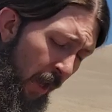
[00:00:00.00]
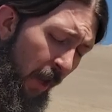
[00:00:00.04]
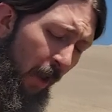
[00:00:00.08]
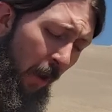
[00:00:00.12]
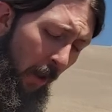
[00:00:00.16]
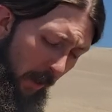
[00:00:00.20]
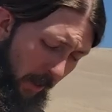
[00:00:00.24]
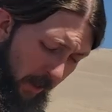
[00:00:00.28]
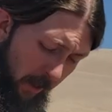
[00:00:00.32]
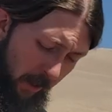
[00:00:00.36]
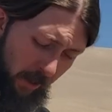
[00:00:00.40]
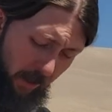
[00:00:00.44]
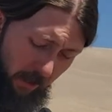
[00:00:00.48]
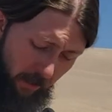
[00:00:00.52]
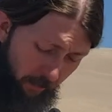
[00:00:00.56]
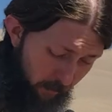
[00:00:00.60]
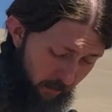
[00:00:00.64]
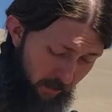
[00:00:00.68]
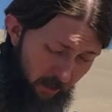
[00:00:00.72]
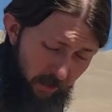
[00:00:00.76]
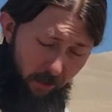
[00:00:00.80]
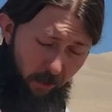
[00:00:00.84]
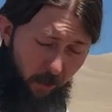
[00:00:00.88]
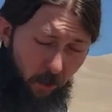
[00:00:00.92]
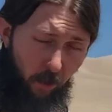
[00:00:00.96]
Well, I'm
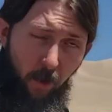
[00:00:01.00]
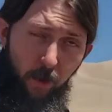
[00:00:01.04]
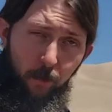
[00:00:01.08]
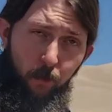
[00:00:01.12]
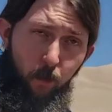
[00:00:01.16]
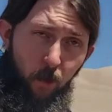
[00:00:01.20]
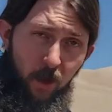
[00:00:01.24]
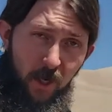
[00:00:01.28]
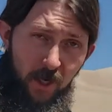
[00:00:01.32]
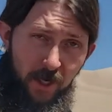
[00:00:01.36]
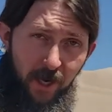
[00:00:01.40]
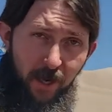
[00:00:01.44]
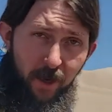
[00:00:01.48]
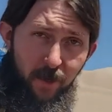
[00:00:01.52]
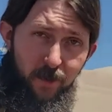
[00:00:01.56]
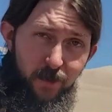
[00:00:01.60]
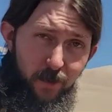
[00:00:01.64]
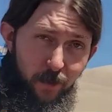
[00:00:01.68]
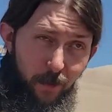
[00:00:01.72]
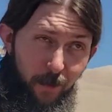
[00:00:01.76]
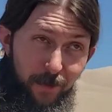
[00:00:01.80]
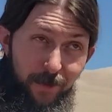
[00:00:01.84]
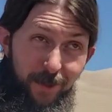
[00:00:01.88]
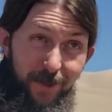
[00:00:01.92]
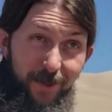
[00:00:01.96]
getting an arm workout,
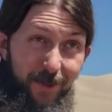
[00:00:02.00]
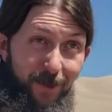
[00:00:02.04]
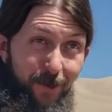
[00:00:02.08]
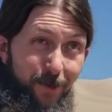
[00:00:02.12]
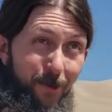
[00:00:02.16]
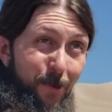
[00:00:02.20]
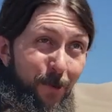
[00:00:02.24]
so I think they're